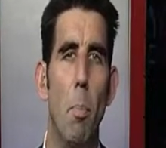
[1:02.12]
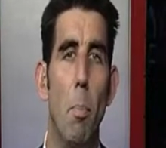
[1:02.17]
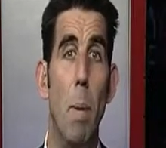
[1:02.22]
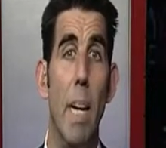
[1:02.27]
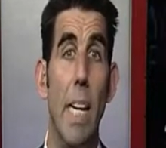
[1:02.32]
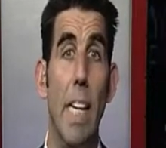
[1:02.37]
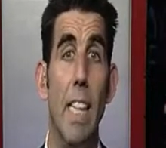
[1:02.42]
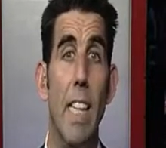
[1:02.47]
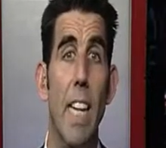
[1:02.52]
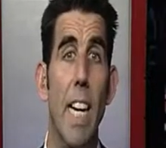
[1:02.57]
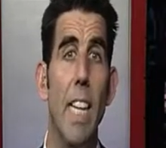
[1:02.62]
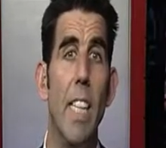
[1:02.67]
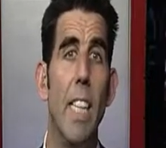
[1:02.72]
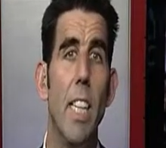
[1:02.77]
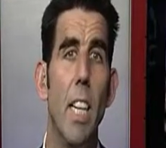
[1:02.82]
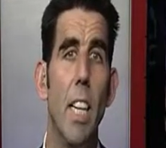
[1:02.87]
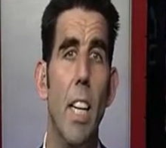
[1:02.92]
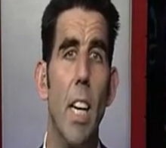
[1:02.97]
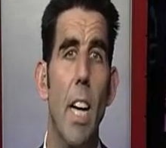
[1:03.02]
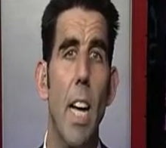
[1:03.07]
big
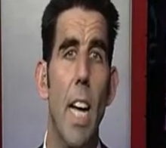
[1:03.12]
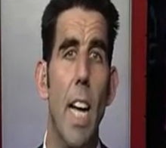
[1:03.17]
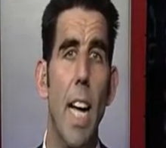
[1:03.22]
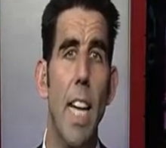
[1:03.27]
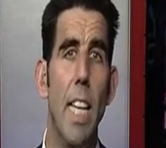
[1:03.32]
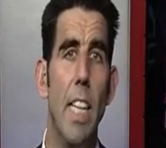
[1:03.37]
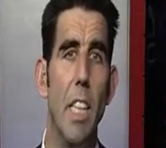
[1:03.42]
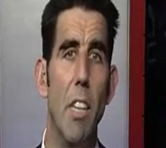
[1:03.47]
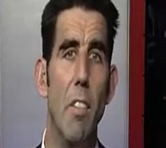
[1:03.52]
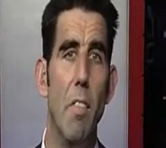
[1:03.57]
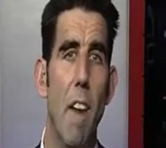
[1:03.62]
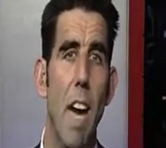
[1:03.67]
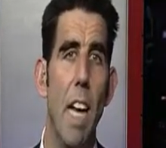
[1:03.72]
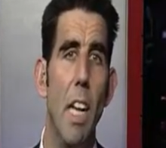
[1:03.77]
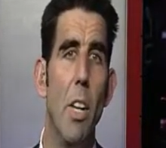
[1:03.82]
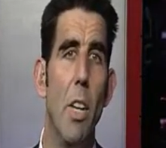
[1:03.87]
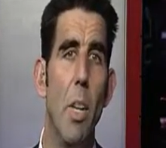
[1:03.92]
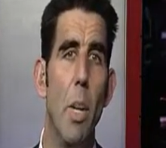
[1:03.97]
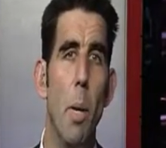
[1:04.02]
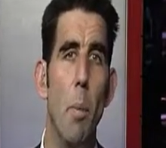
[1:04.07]
data is the
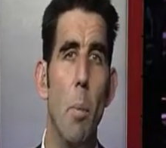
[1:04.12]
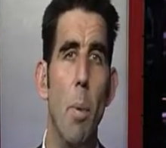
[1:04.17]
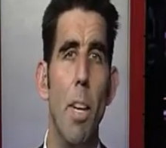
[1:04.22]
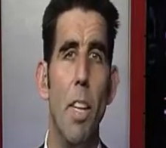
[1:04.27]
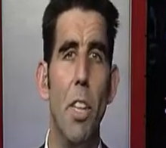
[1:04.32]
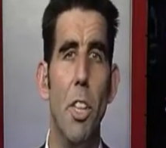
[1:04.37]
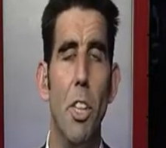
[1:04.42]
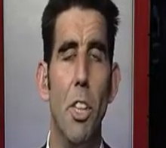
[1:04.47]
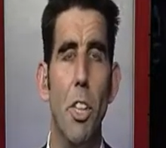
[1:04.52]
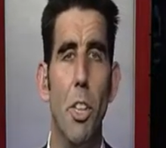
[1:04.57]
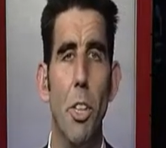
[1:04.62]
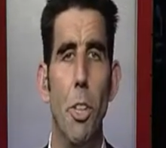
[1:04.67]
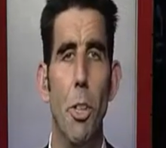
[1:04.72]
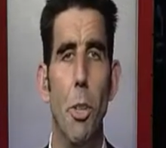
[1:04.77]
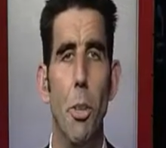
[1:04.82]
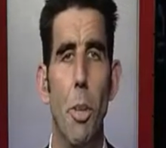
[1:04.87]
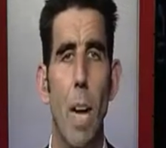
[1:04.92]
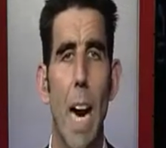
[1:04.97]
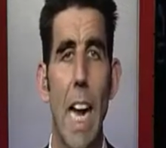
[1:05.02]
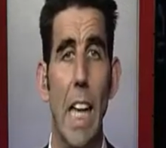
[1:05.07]
value that it brings
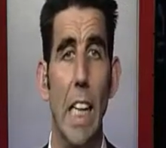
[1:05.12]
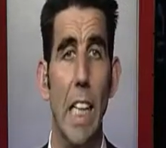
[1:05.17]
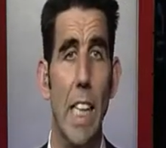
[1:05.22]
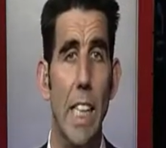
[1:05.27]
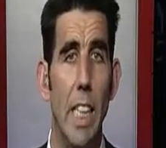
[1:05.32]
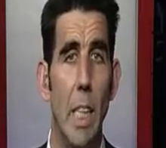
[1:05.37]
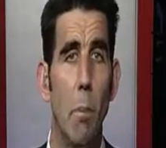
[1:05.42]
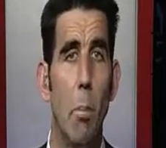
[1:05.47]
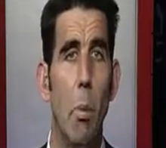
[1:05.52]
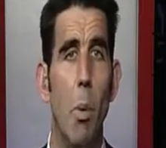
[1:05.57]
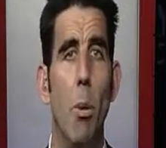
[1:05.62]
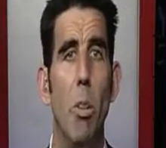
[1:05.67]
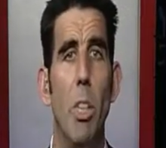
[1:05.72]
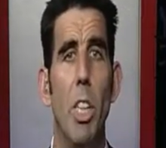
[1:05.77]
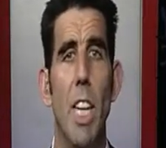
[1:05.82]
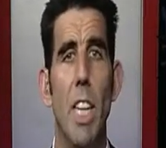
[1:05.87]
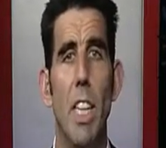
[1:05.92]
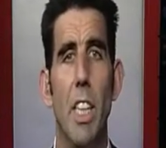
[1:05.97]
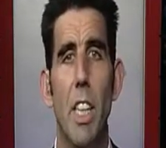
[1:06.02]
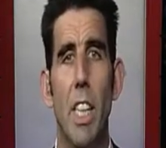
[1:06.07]
to analytic
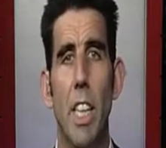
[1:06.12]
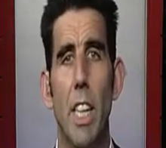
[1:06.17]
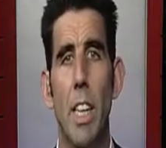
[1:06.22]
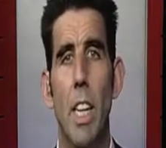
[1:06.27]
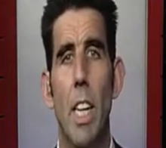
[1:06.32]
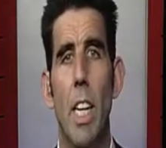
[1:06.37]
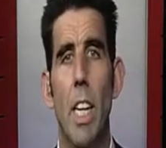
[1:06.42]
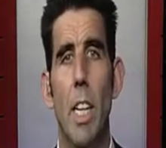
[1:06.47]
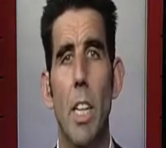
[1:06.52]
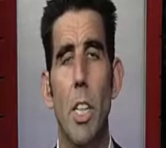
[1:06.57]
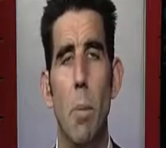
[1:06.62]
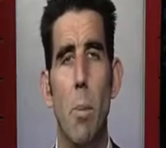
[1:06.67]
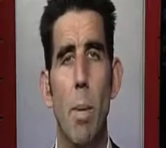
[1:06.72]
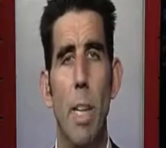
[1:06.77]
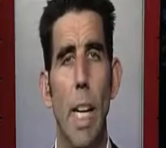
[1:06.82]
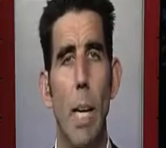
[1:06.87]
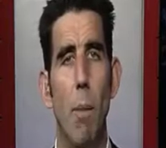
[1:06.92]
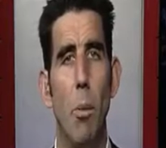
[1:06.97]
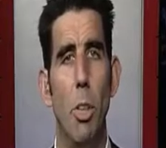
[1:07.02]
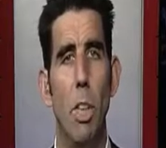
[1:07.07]
processing, to
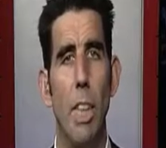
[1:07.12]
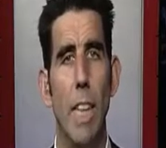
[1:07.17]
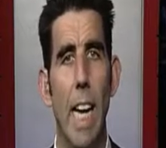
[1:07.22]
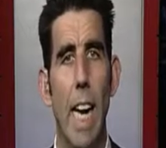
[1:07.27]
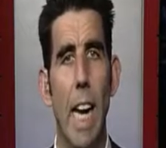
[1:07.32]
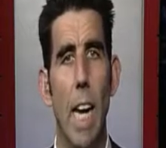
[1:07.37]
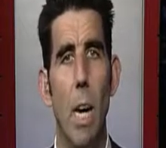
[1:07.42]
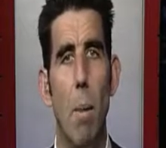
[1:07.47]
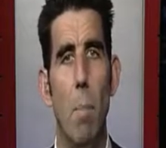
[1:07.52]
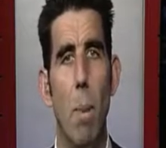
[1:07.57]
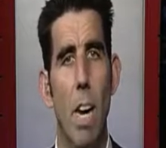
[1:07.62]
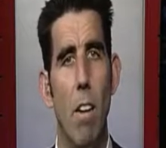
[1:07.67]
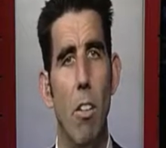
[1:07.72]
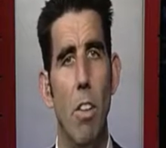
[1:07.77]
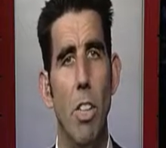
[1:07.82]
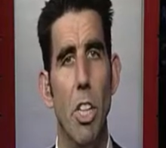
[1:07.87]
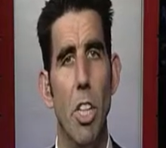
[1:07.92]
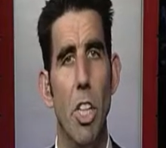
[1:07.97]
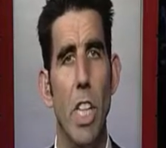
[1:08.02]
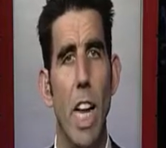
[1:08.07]
being able to get a better
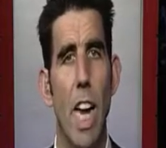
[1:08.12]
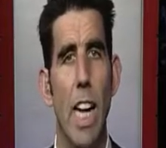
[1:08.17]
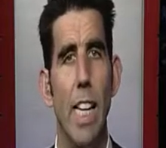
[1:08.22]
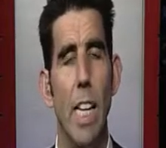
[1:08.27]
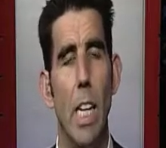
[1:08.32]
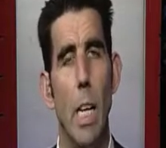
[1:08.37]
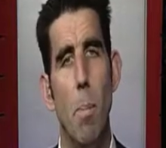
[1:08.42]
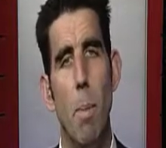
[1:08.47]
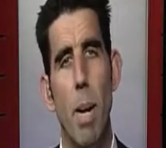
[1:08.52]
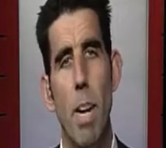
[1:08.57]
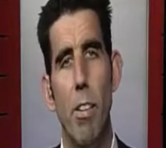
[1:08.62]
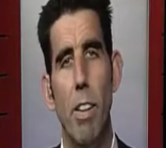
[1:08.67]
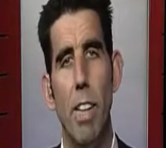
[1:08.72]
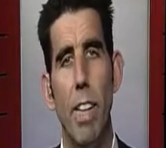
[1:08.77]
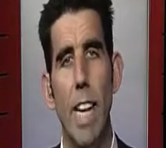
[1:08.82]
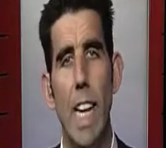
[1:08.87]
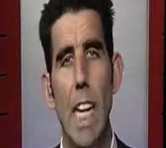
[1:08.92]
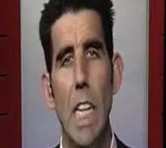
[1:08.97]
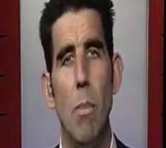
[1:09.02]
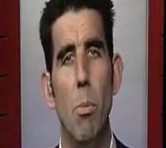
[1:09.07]
understanding and a better
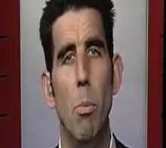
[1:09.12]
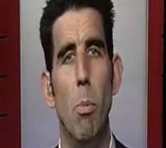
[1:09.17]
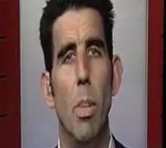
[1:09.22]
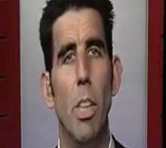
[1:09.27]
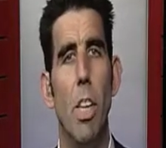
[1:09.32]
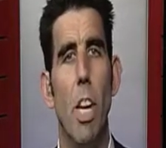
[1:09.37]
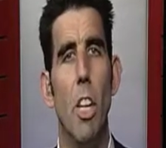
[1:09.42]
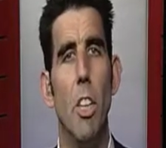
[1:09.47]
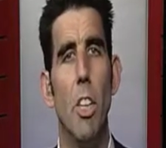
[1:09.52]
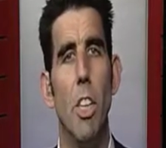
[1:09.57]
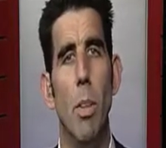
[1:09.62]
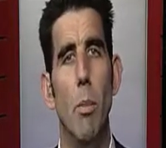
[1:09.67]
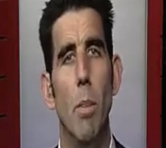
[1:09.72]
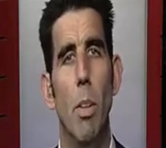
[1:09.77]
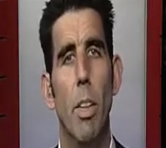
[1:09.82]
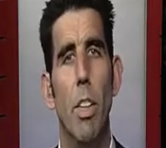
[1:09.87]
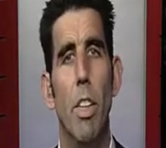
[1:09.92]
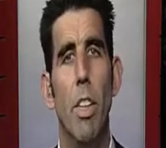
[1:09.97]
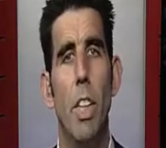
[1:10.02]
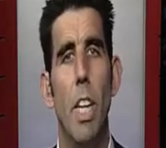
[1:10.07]
engagement with
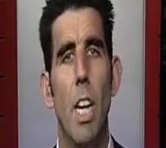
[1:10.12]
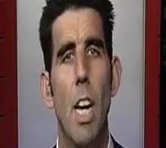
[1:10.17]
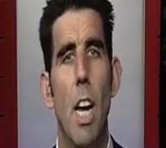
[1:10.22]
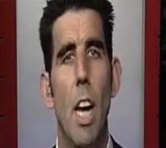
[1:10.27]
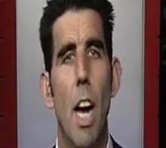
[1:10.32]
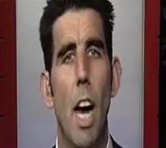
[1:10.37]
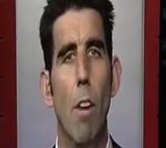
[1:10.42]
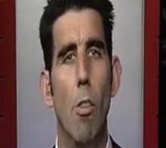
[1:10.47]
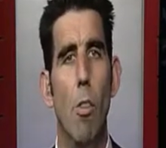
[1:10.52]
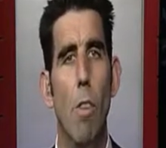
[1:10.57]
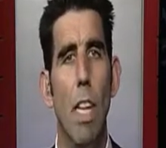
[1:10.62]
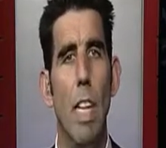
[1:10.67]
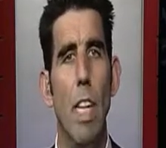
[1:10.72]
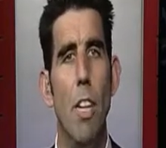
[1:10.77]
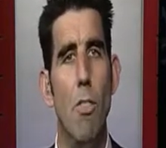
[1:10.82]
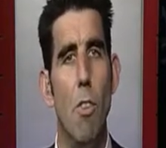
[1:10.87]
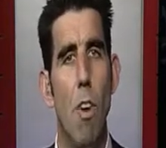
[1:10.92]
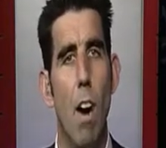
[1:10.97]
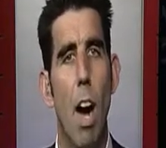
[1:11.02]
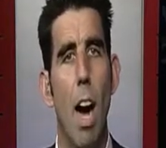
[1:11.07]
customers and really
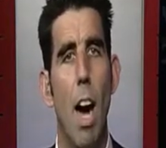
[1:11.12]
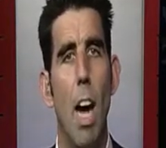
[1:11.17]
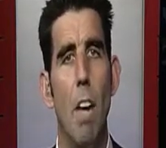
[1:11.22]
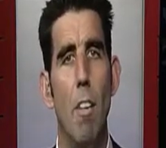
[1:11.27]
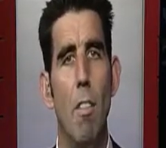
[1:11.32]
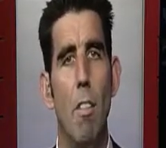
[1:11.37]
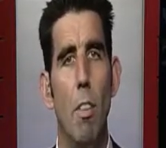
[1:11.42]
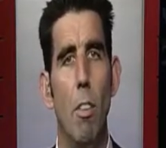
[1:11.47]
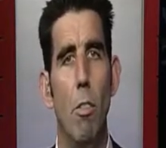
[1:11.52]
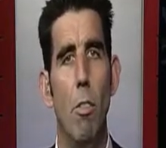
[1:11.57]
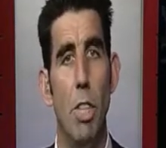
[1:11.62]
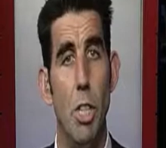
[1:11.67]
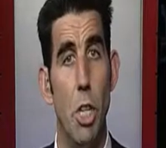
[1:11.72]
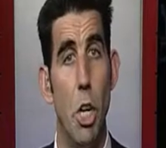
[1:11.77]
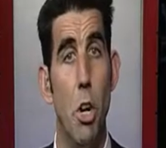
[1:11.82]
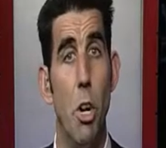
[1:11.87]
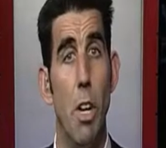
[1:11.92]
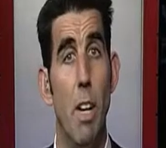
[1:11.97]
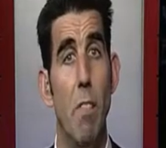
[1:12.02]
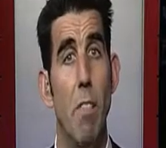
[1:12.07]
drive
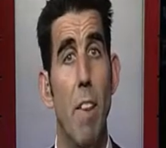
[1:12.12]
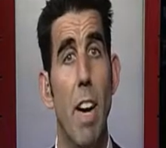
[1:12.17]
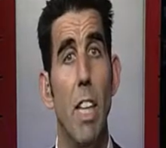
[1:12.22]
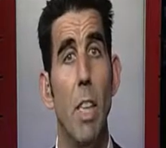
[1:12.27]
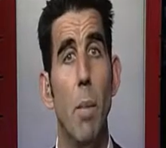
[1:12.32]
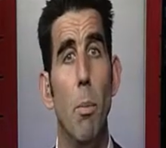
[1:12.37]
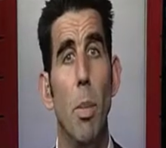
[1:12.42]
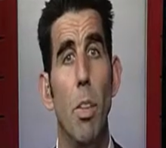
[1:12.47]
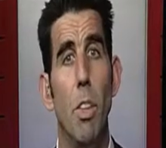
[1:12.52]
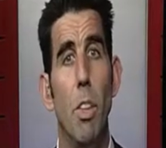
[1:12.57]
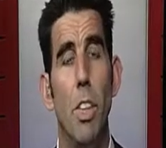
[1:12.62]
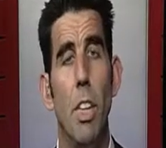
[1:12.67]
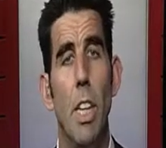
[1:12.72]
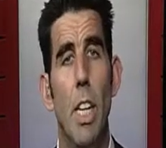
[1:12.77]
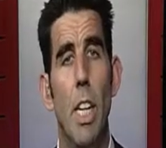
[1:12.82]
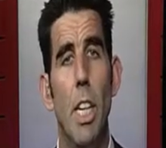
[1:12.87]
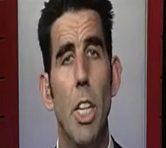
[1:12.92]
return on investment.